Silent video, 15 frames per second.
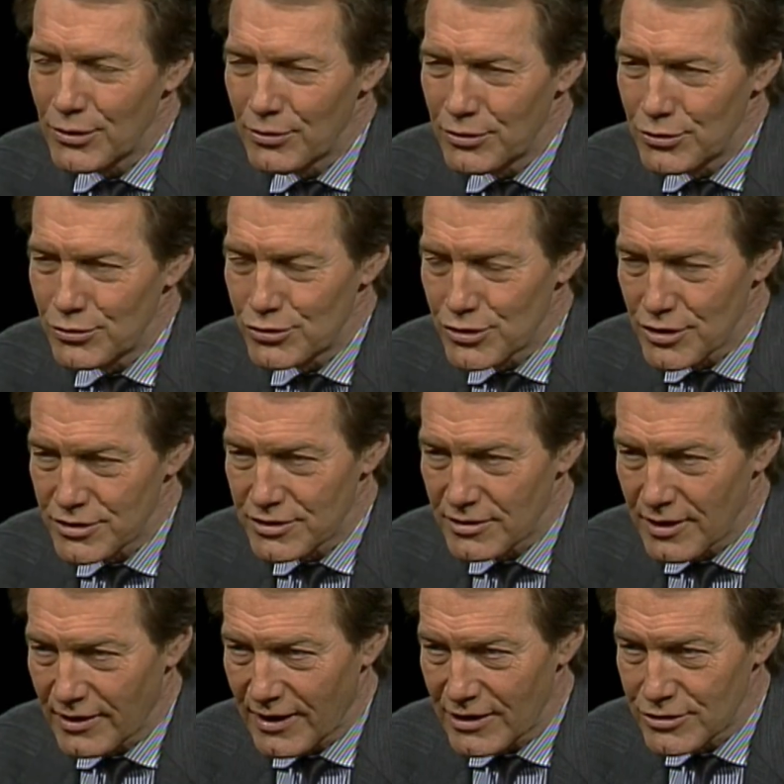to you in New Jersey
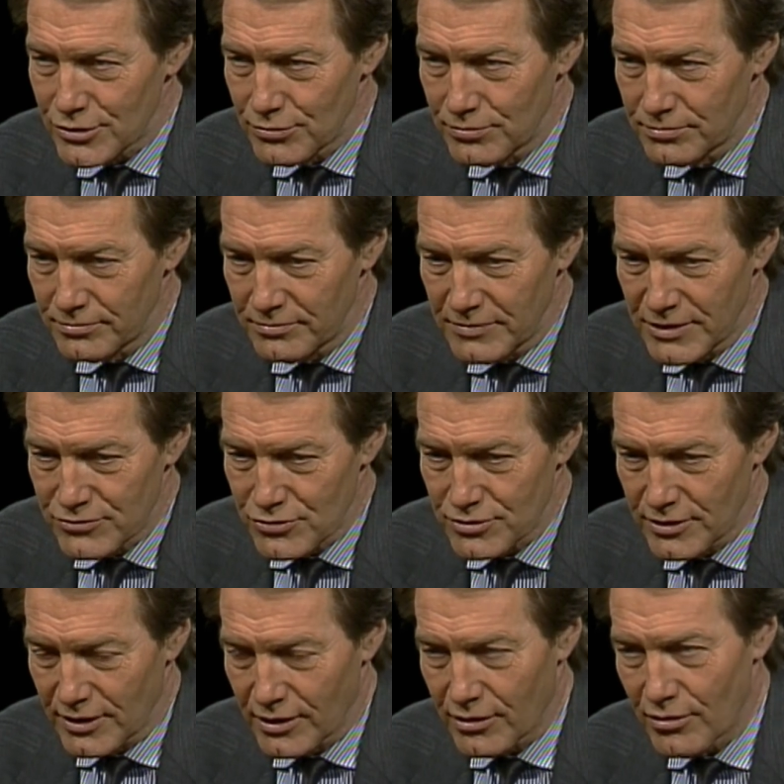that got you
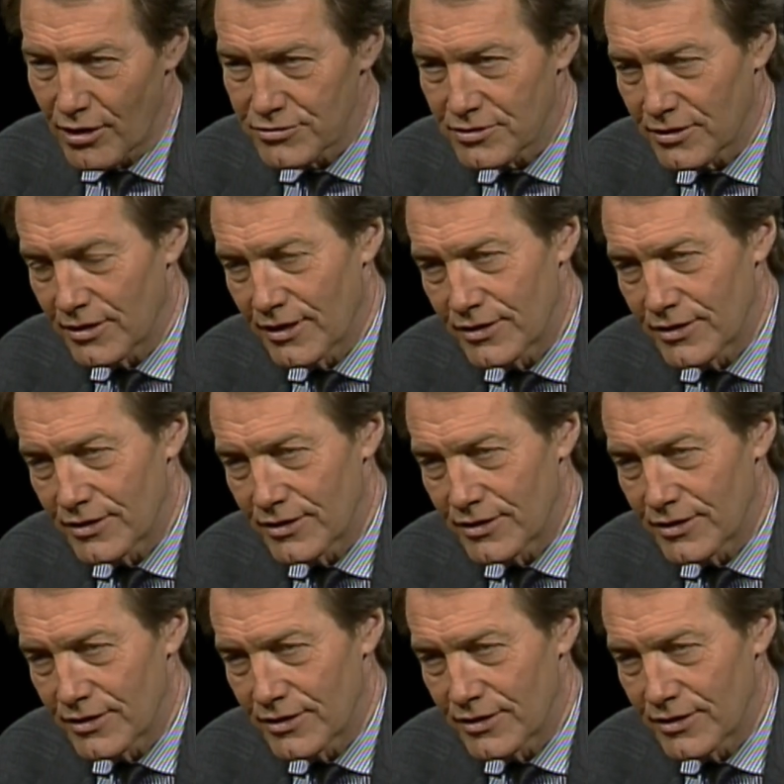interested in crossing the